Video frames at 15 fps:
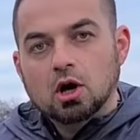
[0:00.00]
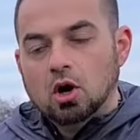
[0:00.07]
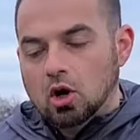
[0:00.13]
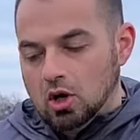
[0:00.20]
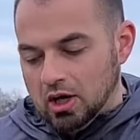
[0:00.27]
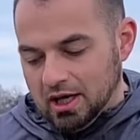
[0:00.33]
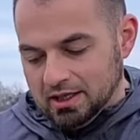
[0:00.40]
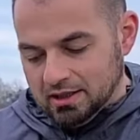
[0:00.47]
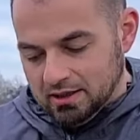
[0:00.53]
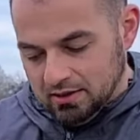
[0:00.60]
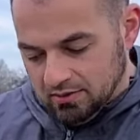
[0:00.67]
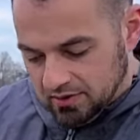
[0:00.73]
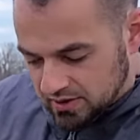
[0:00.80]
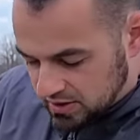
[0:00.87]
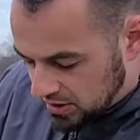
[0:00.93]
on
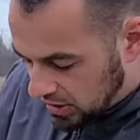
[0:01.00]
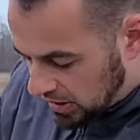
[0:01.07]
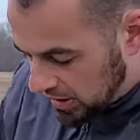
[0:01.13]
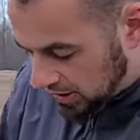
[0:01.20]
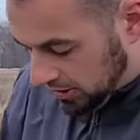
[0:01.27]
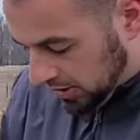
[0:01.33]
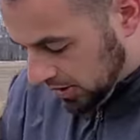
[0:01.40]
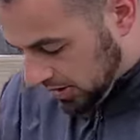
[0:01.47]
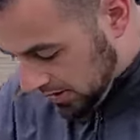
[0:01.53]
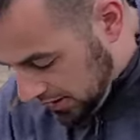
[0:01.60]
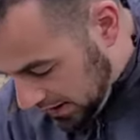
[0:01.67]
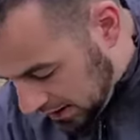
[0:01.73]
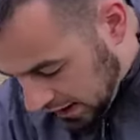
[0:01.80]
this collar. It